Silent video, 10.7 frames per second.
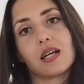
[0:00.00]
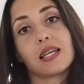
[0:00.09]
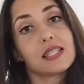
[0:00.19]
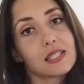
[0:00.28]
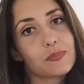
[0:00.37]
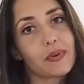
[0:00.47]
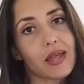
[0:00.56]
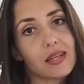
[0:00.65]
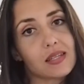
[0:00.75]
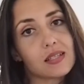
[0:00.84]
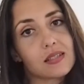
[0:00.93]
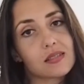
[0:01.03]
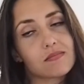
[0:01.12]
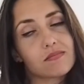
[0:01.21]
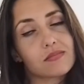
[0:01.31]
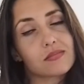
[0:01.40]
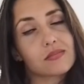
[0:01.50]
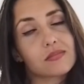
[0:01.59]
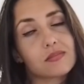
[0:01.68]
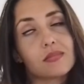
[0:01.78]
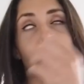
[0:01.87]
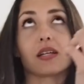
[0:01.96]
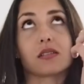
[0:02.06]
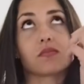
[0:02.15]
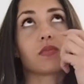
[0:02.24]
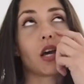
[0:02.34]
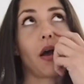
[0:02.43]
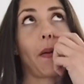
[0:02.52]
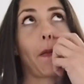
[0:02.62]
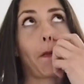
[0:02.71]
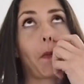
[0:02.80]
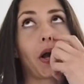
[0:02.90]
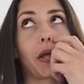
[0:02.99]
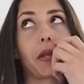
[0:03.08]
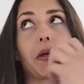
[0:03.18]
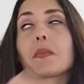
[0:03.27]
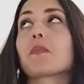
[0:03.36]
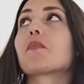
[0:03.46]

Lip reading: independent. Like, yeah, kind of.